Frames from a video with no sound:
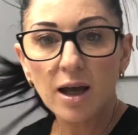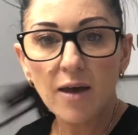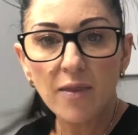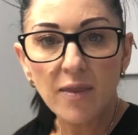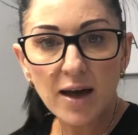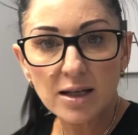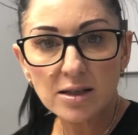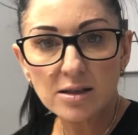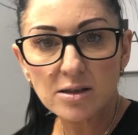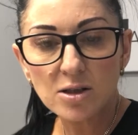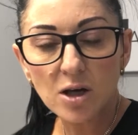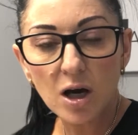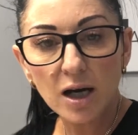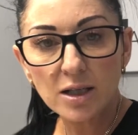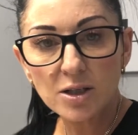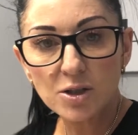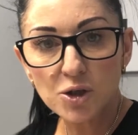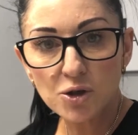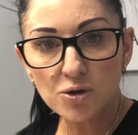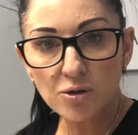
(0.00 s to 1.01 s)
at that
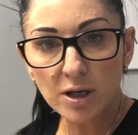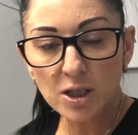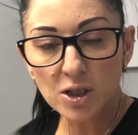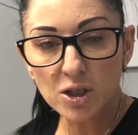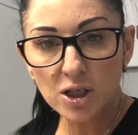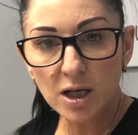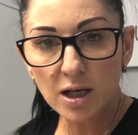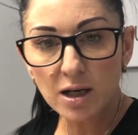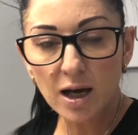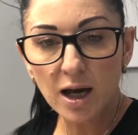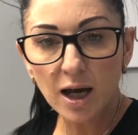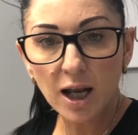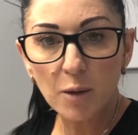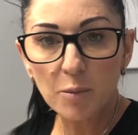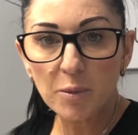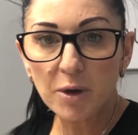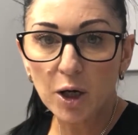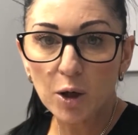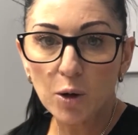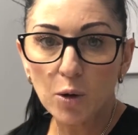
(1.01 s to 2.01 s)
side structure, and
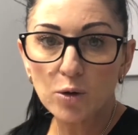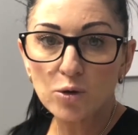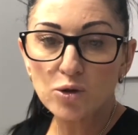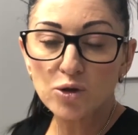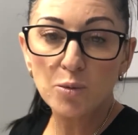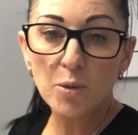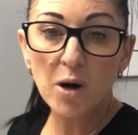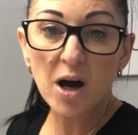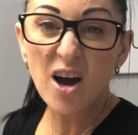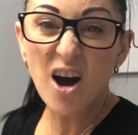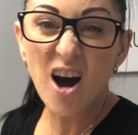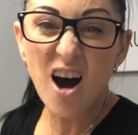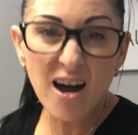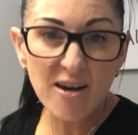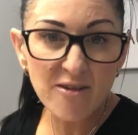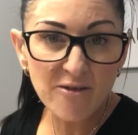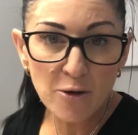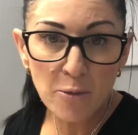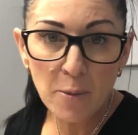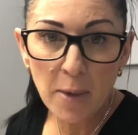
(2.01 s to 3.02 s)
I'm going to do my
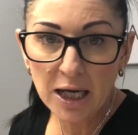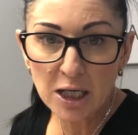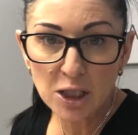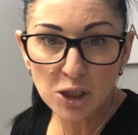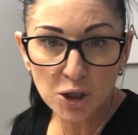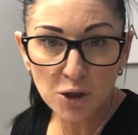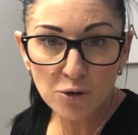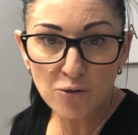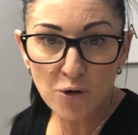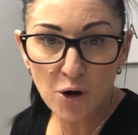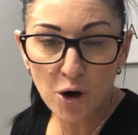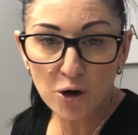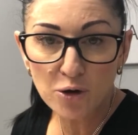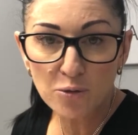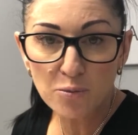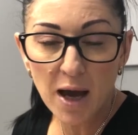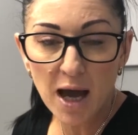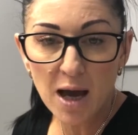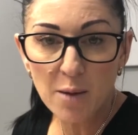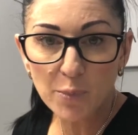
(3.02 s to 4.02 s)
I-formation
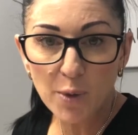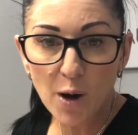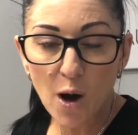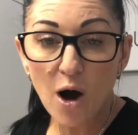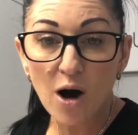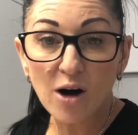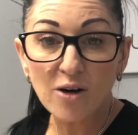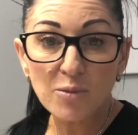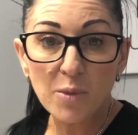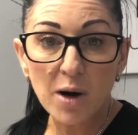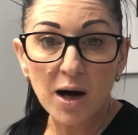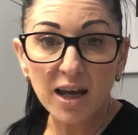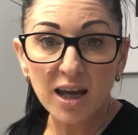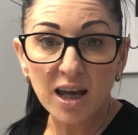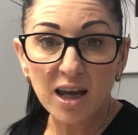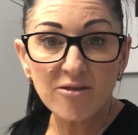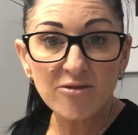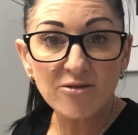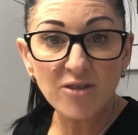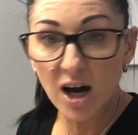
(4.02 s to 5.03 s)
roadmap of my
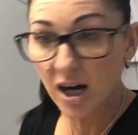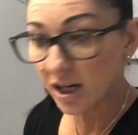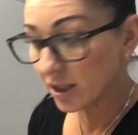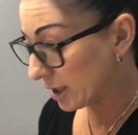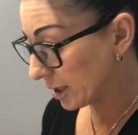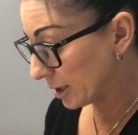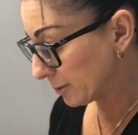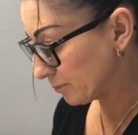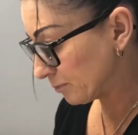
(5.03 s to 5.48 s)
e-filing.